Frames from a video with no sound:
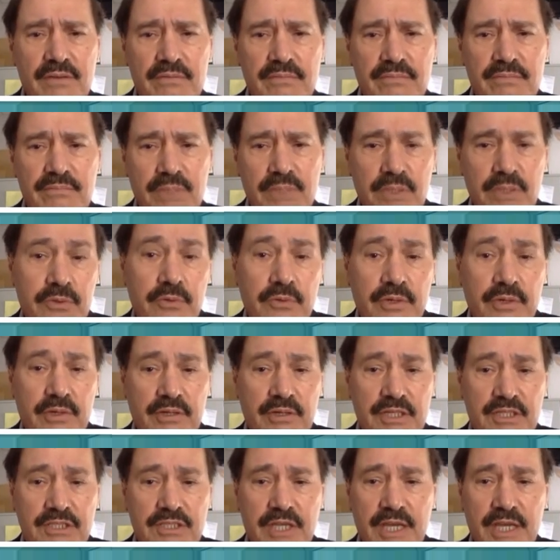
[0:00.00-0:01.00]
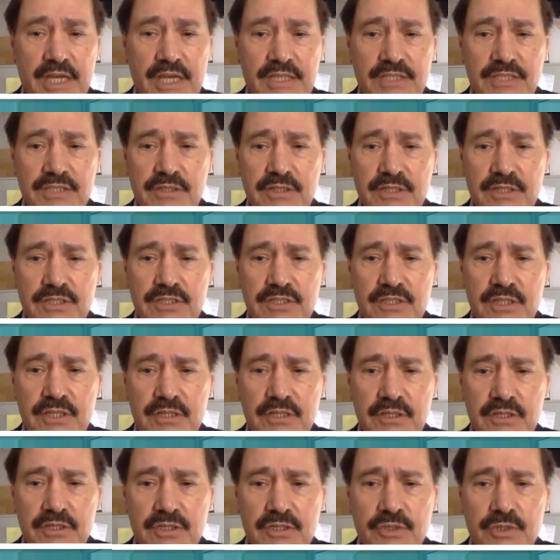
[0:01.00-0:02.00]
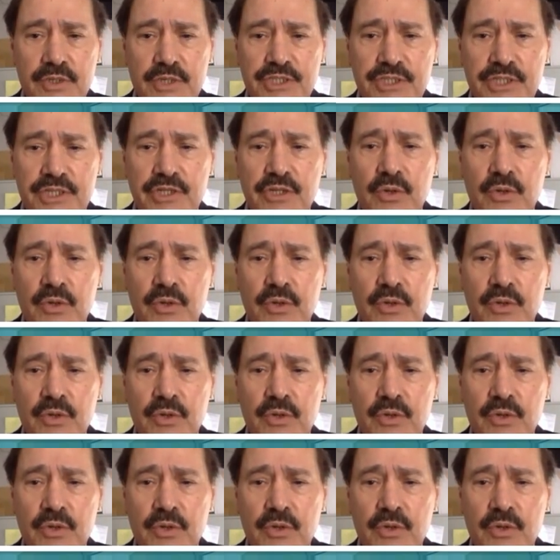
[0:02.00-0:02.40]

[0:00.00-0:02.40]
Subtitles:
balloon in this case, in this illustration.